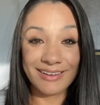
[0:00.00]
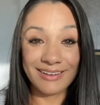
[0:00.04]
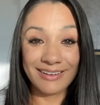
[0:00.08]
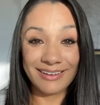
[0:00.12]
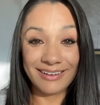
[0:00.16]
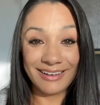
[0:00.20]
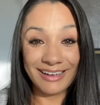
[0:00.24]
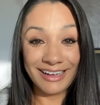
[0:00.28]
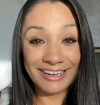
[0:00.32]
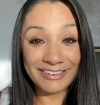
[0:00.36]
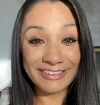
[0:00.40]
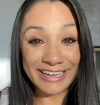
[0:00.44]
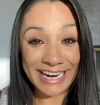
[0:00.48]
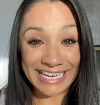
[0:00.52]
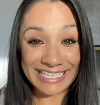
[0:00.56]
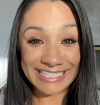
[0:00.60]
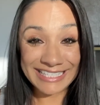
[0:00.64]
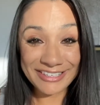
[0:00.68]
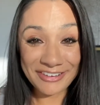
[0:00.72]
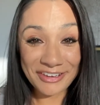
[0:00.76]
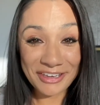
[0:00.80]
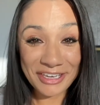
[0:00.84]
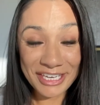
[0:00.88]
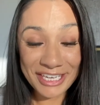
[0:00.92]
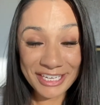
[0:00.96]
All right,
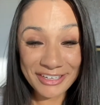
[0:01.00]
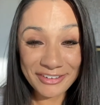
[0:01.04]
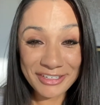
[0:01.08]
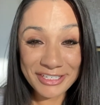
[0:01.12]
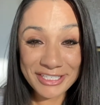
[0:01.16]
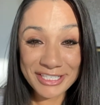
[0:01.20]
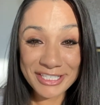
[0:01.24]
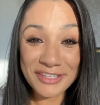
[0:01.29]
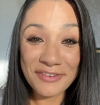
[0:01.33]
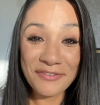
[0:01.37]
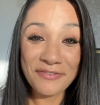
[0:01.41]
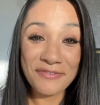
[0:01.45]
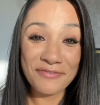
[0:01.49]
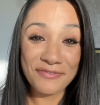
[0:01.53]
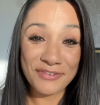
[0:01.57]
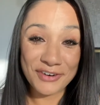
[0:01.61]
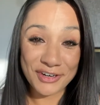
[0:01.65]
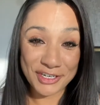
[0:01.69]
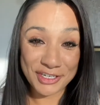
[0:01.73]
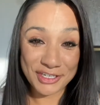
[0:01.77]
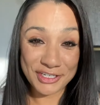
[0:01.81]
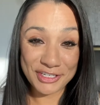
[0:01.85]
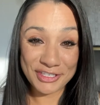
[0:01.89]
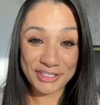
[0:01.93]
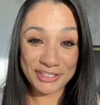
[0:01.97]
so here is the
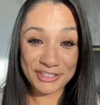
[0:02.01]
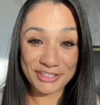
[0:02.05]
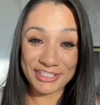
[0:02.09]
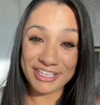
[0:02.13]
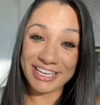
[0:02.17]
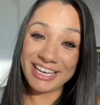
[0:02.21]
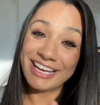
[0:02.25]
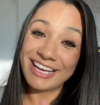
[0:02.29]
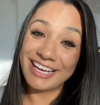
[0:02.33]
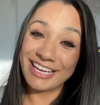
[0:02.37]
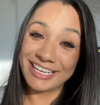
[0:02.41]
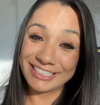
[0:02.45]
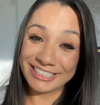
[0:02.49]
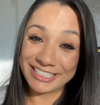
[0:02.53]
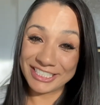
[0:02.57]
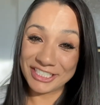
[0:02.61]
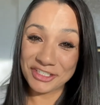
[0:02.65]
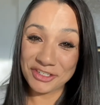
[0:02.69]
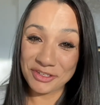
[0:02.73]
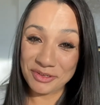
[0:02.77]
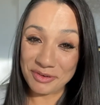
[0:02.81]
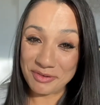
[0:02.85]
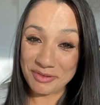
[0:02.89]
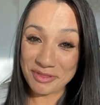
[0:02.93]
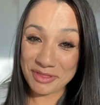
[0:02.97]
first ugly
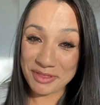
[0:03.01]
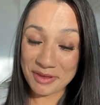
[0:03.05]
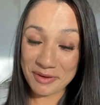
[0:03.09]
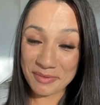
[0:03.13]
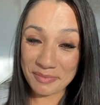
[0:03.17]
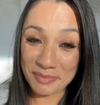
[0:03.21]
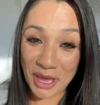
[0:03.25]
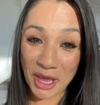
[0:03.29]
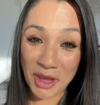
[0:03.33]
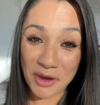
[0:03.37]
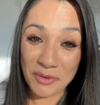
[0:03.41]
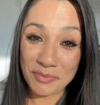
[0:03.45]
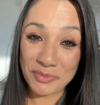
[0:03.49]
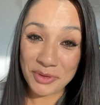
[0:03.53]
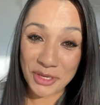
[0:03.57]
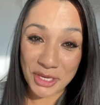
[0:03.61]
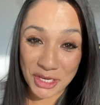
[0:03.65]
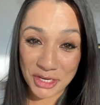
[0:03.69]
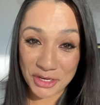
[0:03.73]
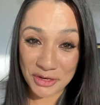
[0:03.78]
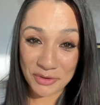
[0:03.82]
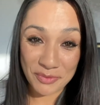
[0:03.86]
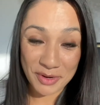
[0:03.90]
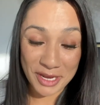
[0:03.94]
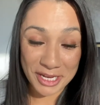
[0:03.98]
truth about
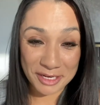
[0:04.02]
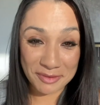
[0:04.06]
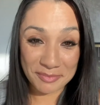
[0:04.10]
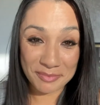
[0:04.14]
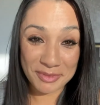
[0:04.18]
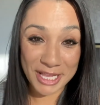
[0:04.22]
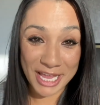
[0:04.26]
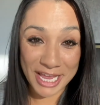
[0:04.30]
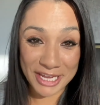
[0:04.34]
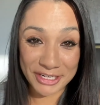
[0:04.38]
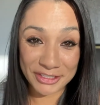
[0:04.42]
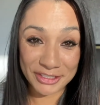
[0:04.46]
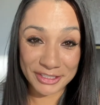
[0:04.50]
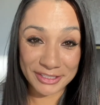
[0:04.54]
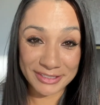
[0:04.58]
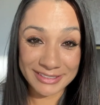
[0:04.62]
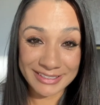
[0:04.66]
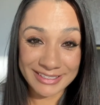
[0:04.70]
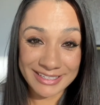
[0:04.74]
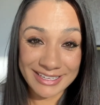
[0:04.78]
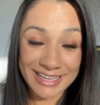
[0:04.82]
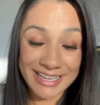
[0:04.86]
being a wedding planner.